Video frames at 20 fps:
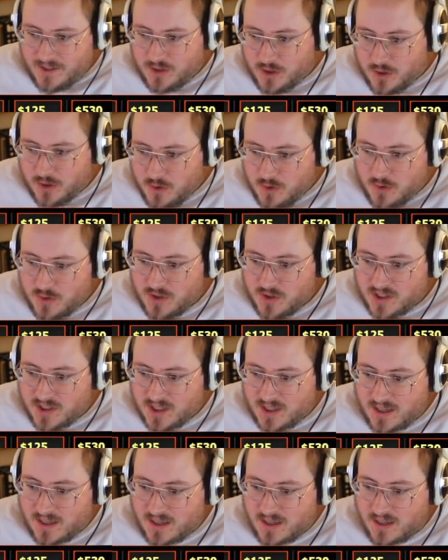to
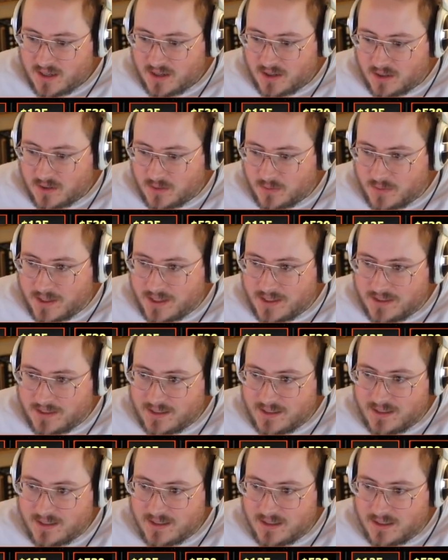twos
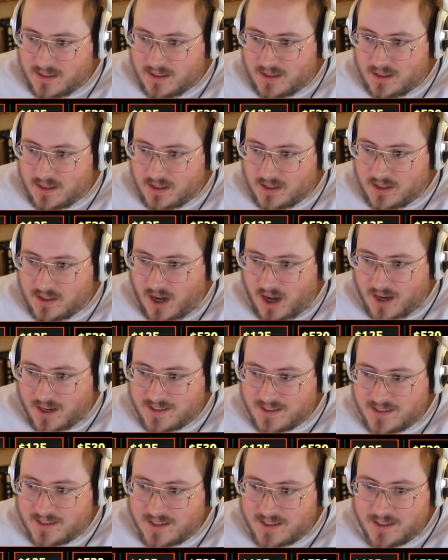really got
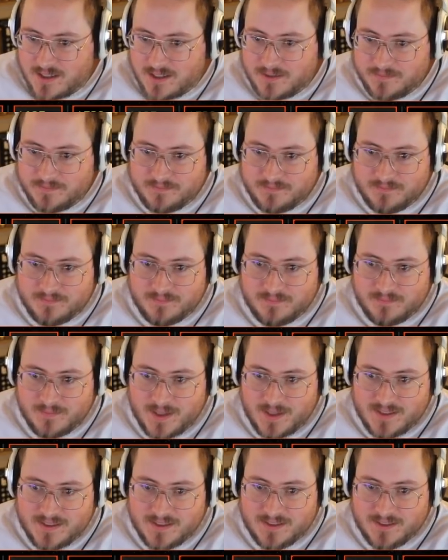us there,
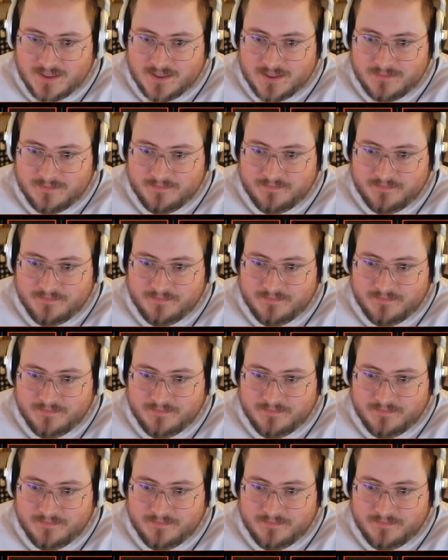basically.